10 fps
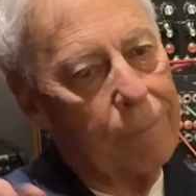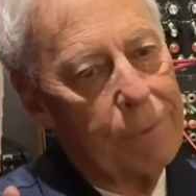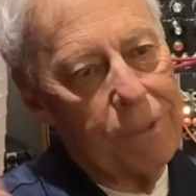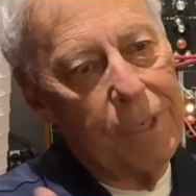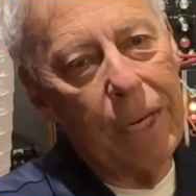
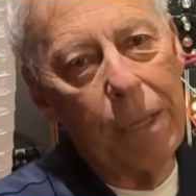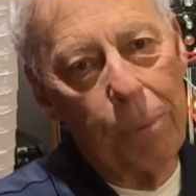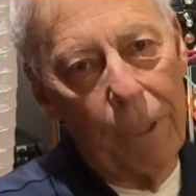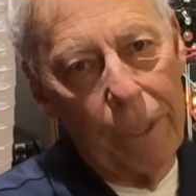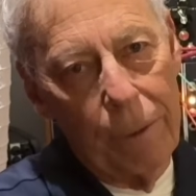CD
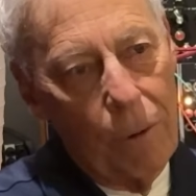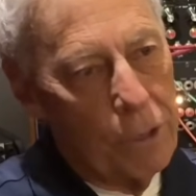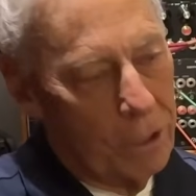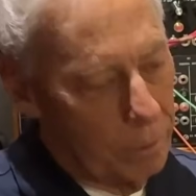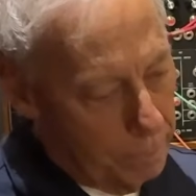player, or
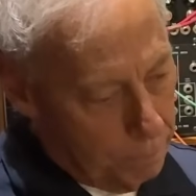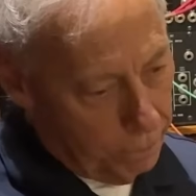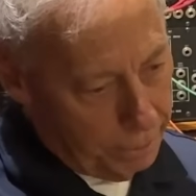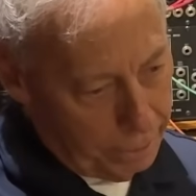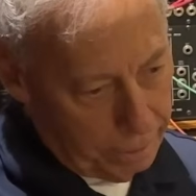you could be
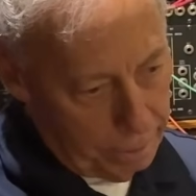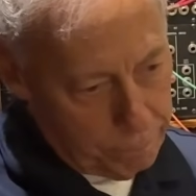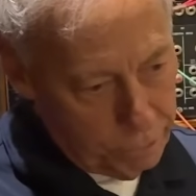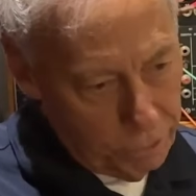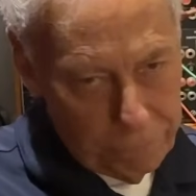putting in a
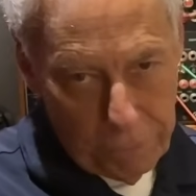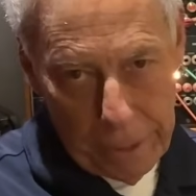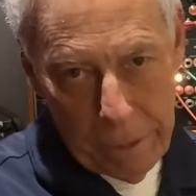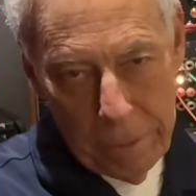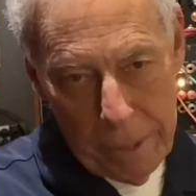beautiful
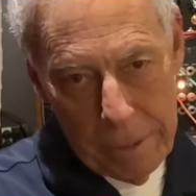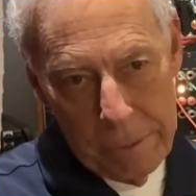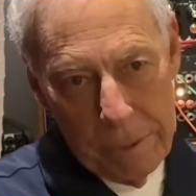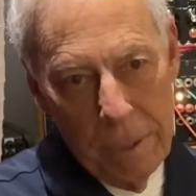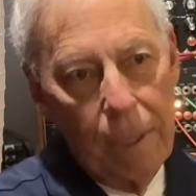AirLens.